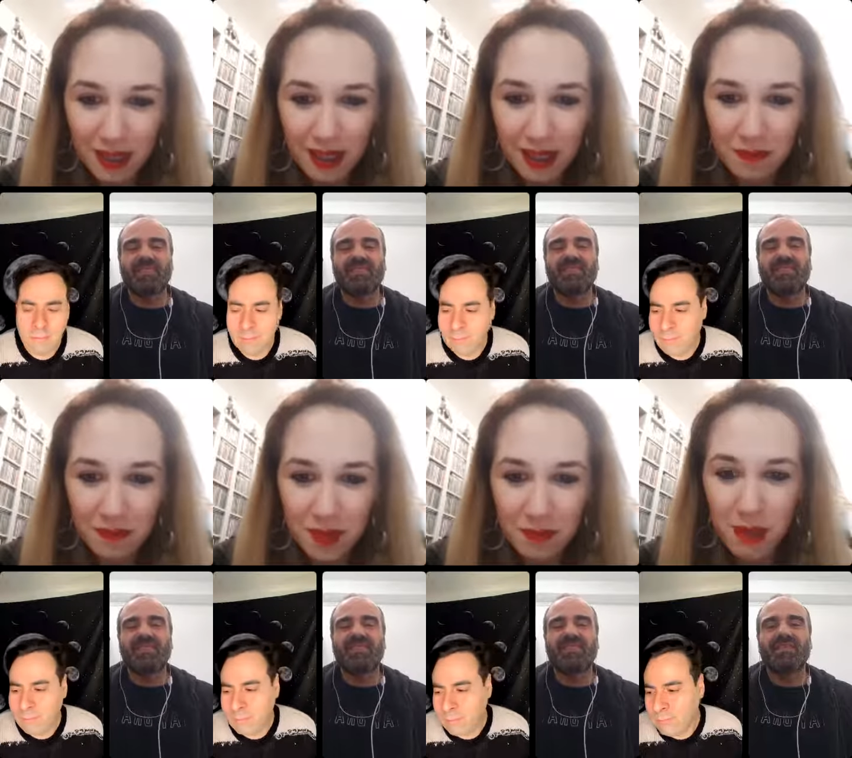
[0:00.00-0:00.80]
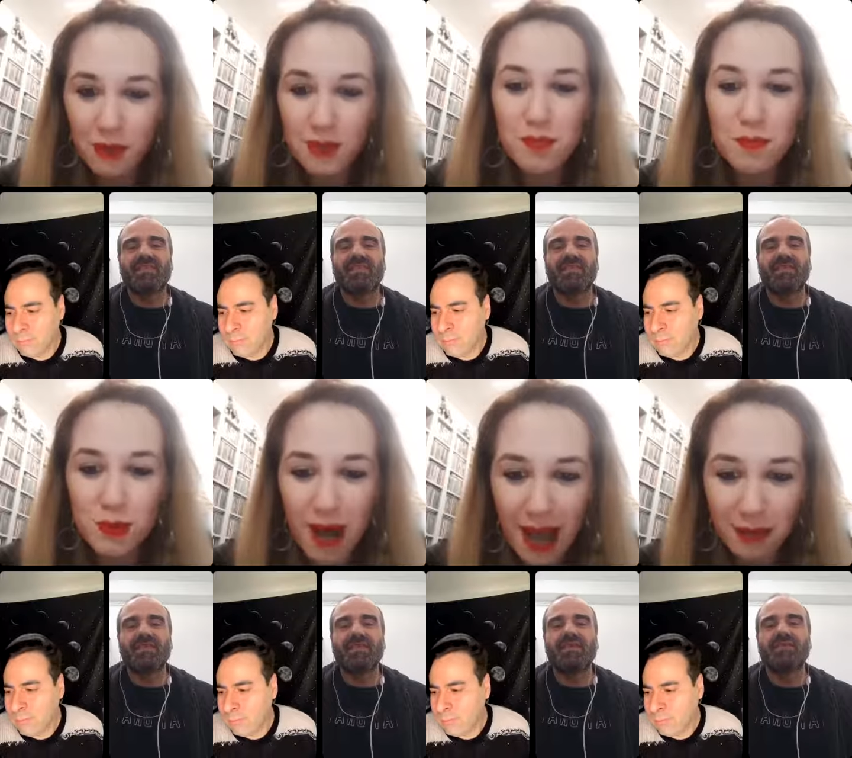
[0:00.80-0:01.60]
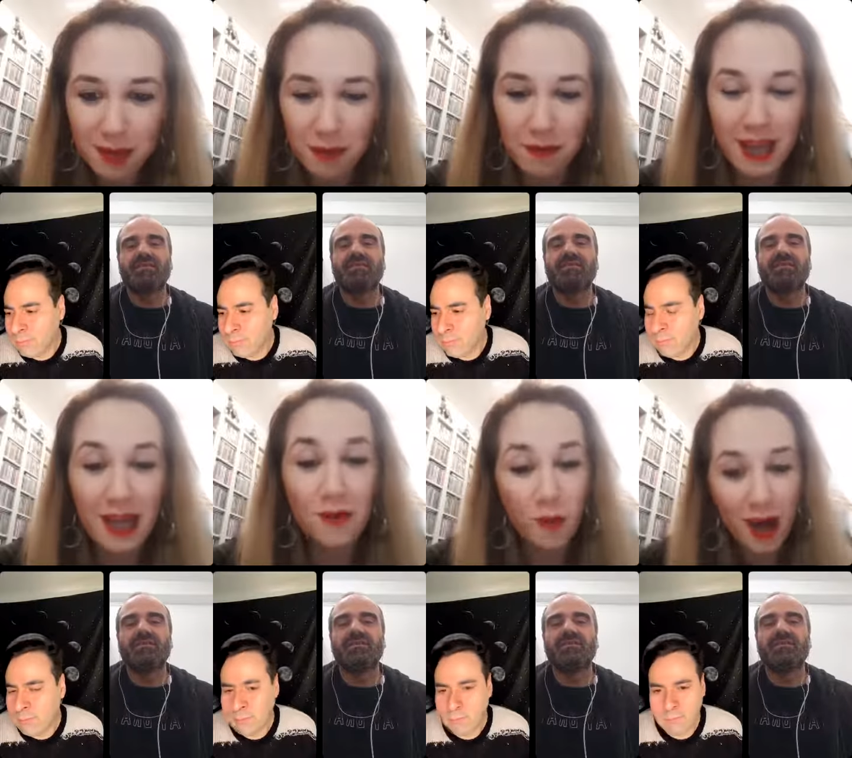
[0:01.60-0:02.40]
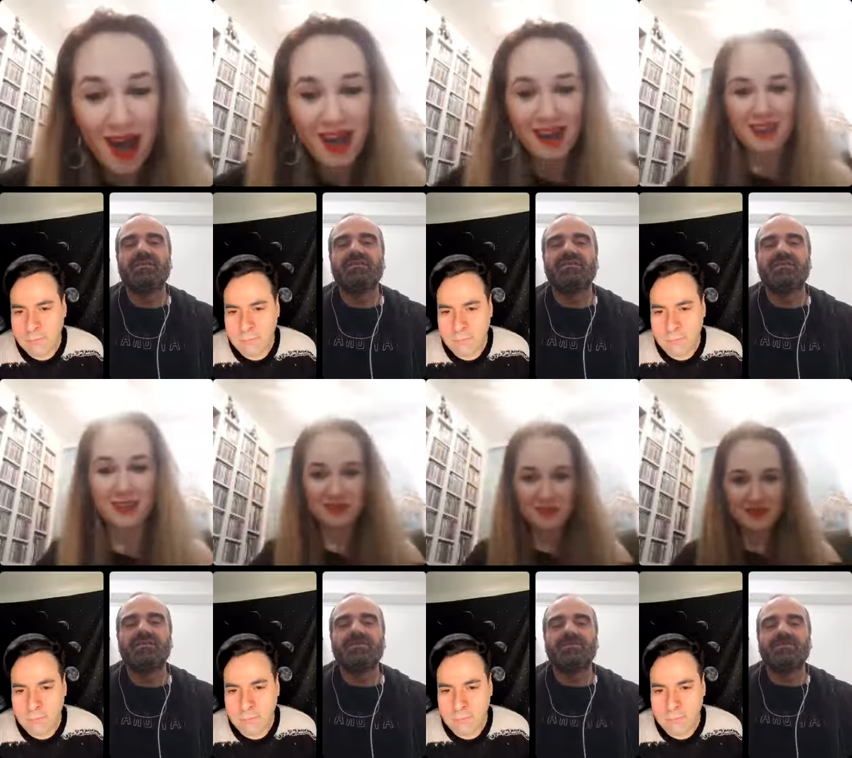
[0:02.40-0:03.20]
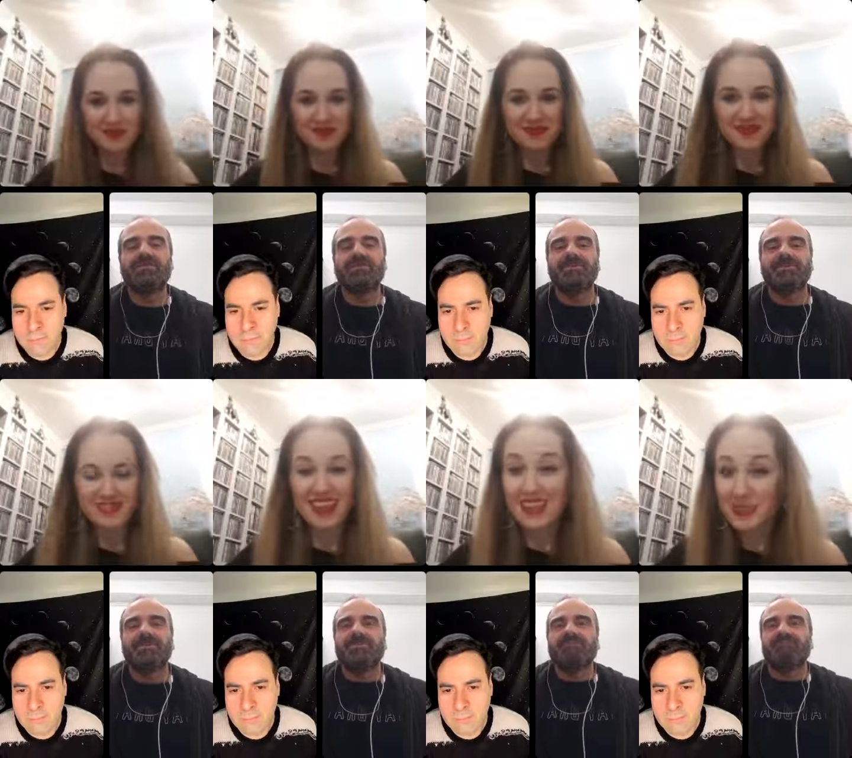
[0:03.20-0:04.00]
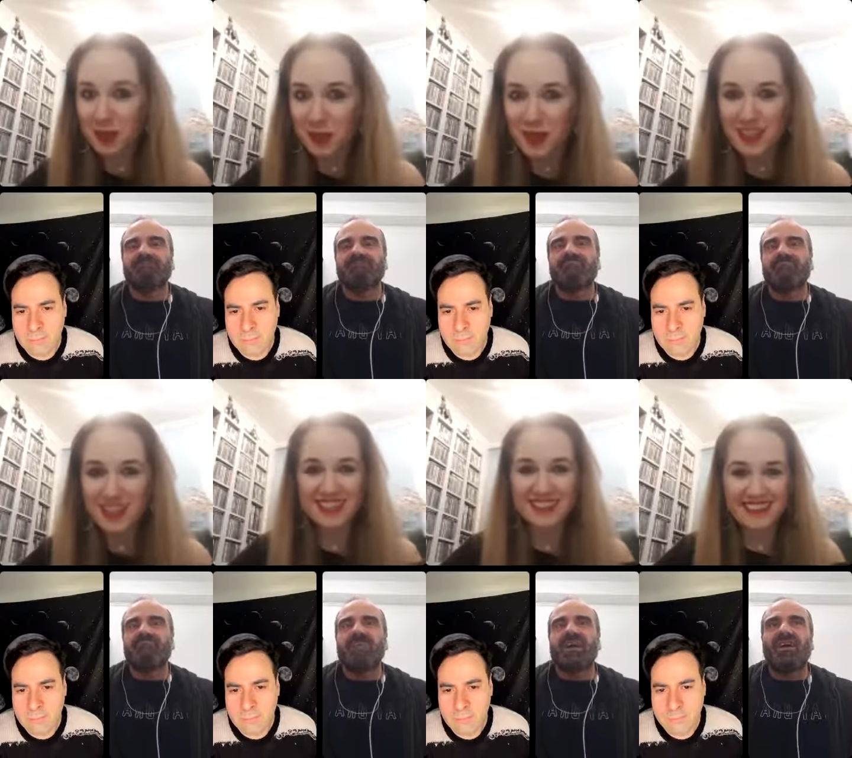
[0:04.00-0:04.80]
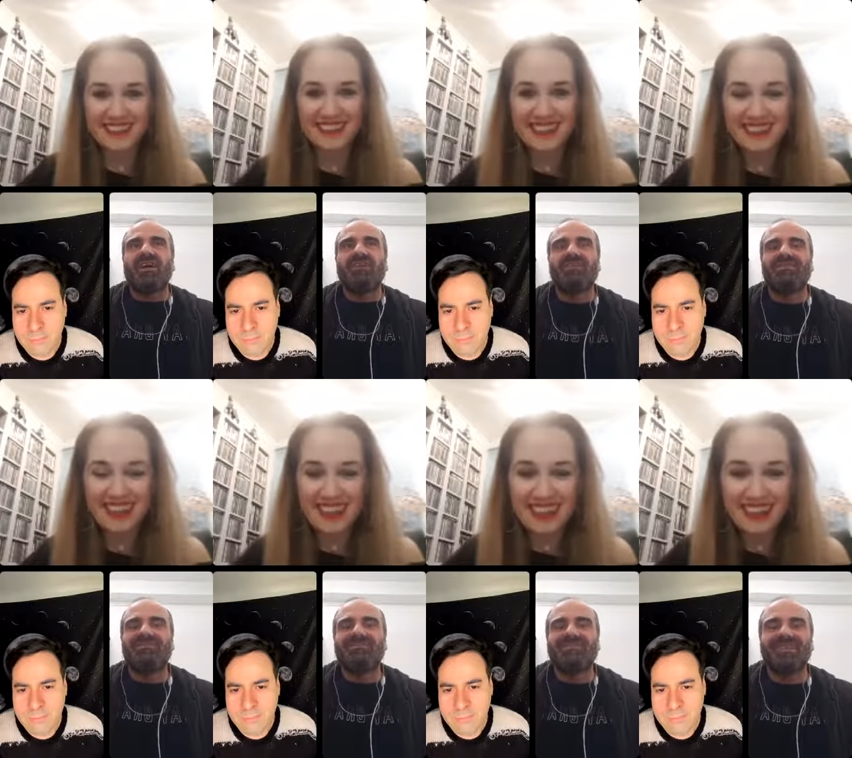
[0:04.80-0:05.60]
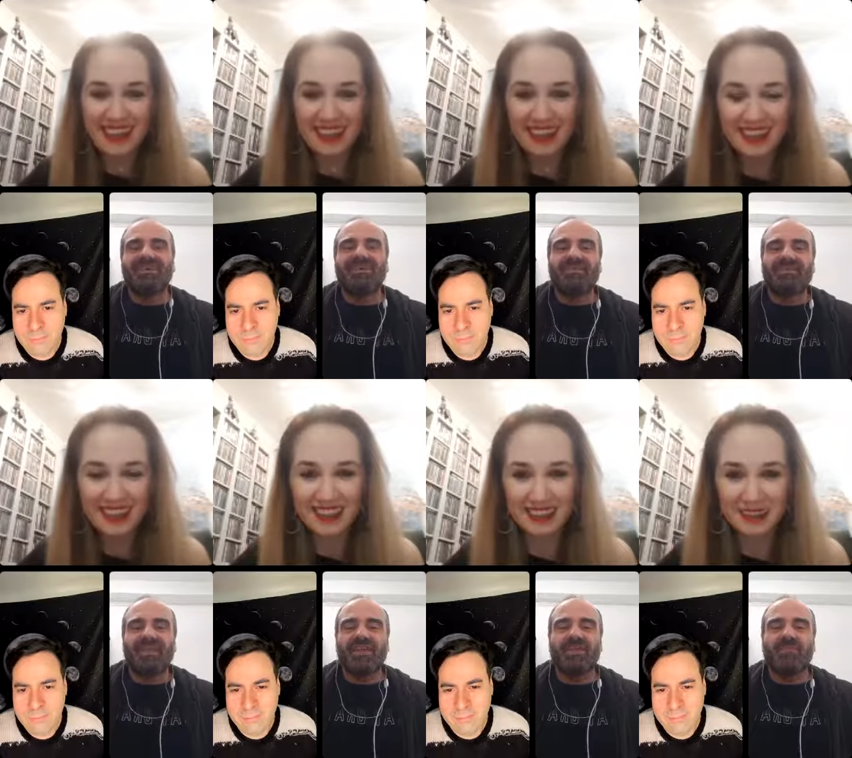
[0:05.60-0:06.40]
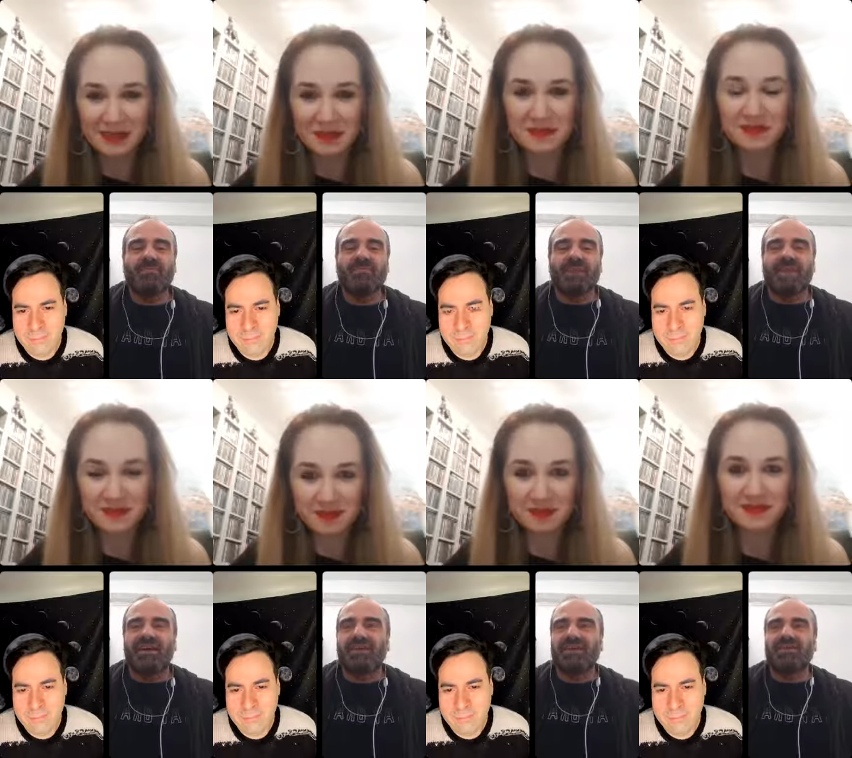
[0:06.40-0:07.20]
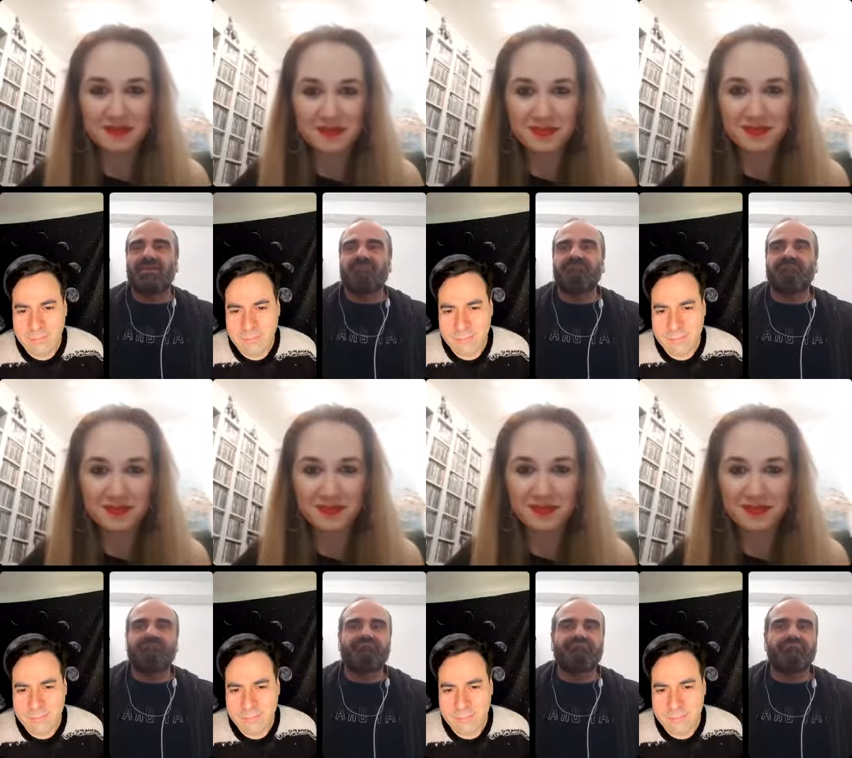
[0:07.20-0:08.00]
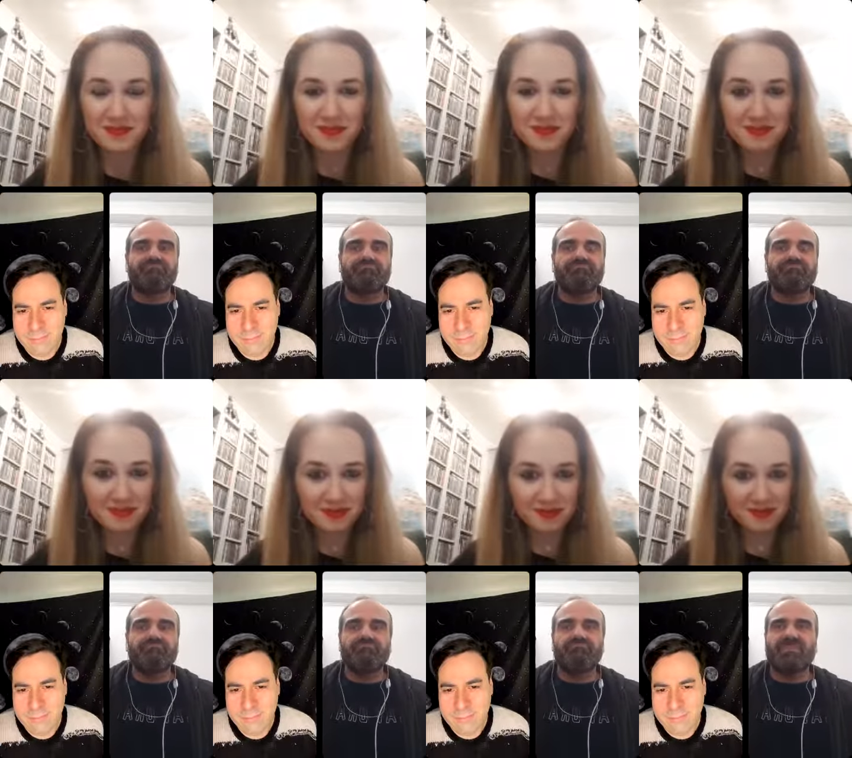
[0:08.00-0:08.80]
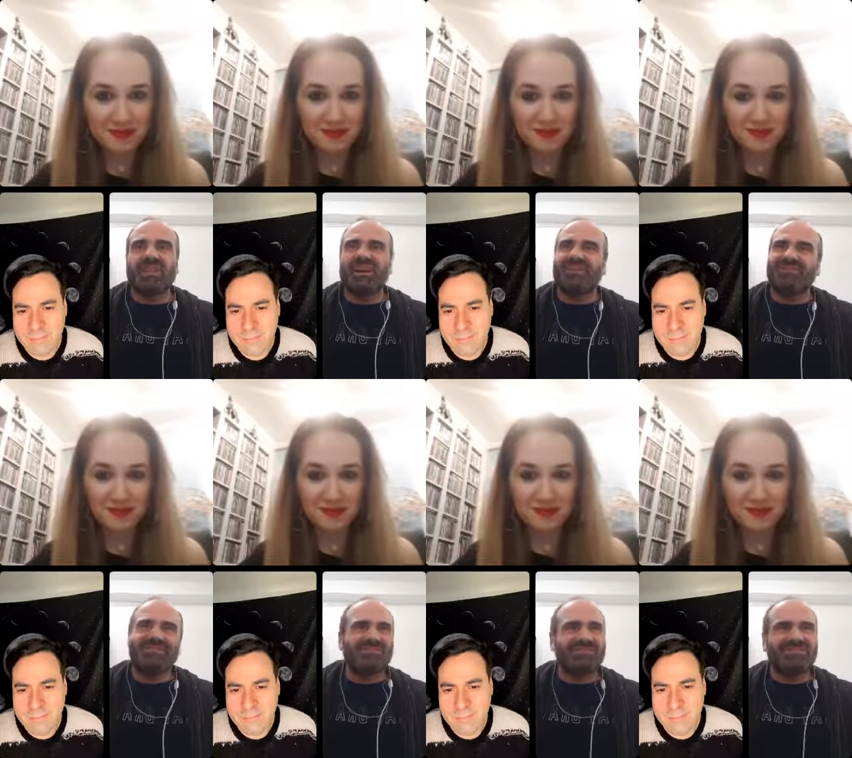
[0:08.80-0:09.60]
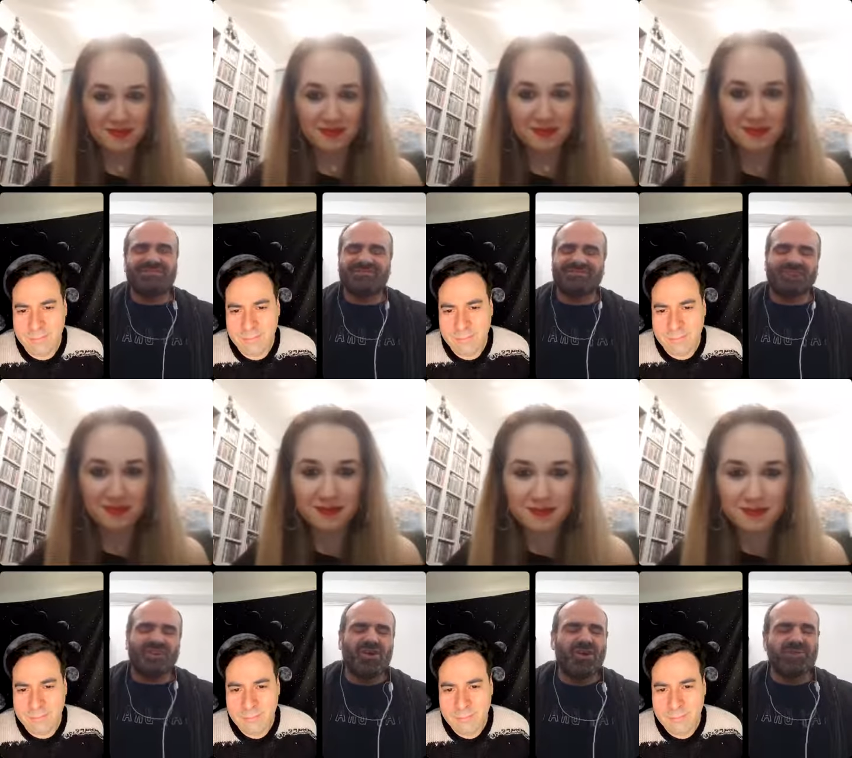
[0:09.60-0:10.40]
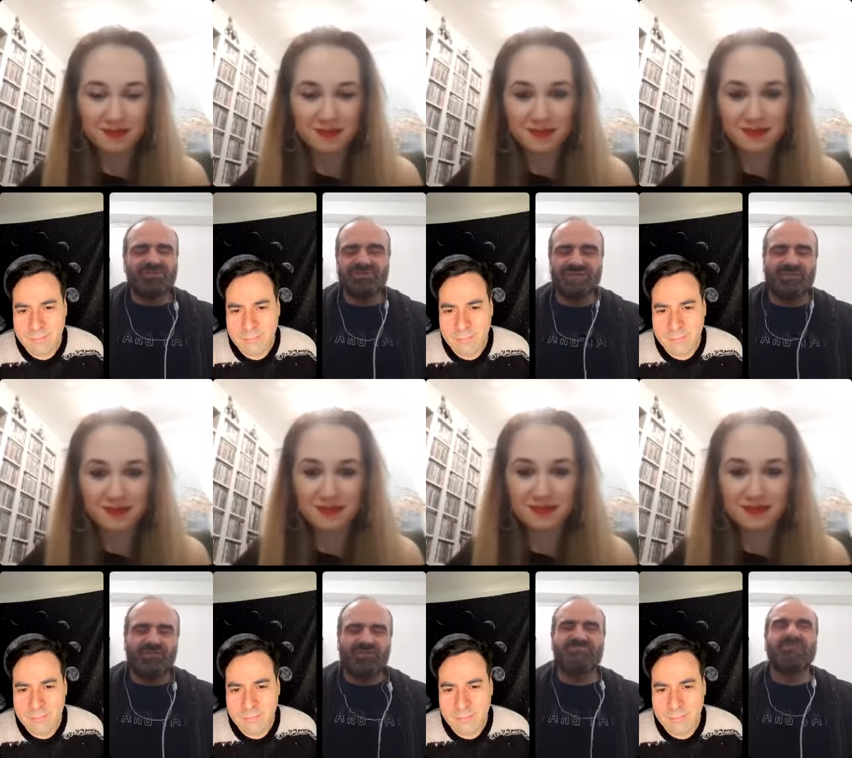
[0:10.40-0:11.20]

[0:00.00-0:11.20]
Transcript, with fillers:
Speaker 1: um, most proud of and why? Thanks for the question. Oh,
Speaker 2: oh thank you. Uh, I don't know. It's just hard to say for